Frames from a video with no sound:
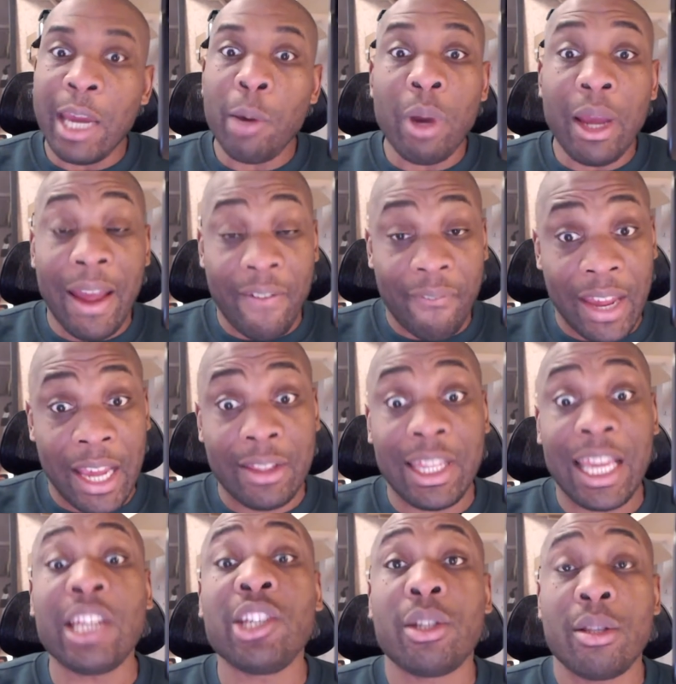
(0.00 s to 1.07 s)
where our
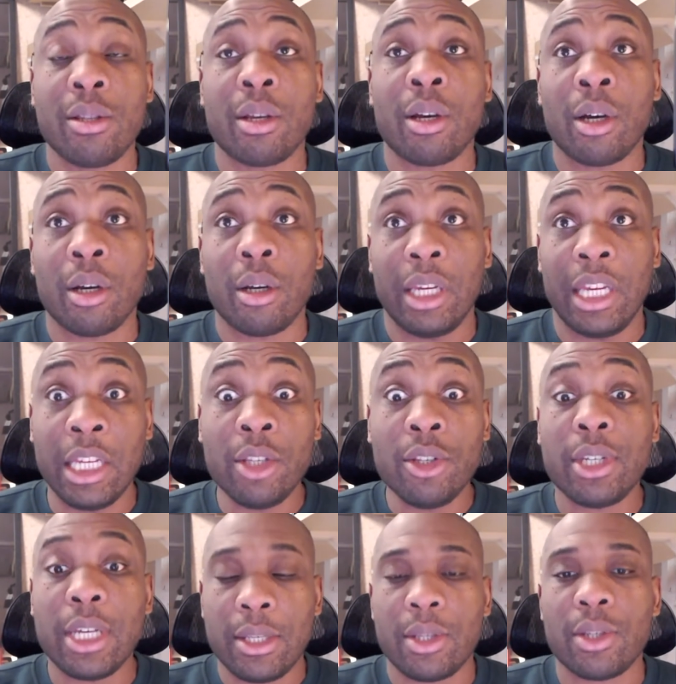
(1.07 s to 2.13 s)
foundations are in
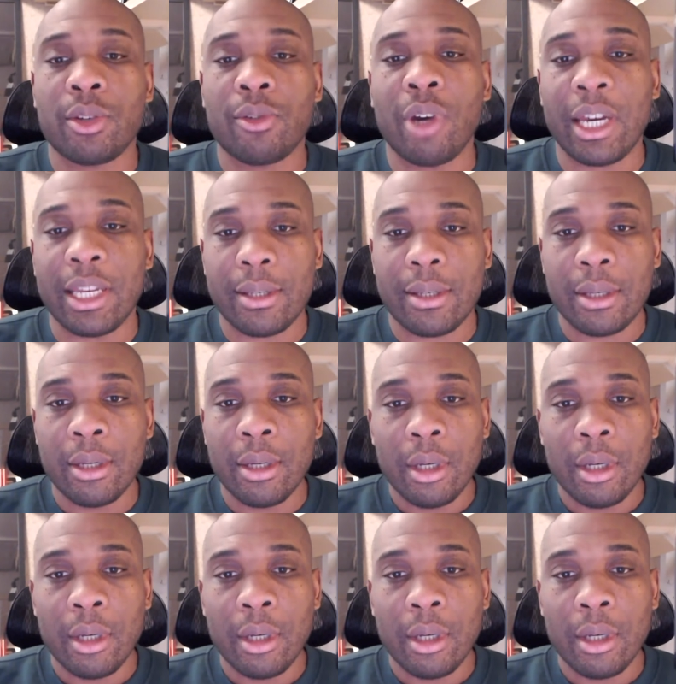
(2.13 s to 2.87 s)
Jesus Christ.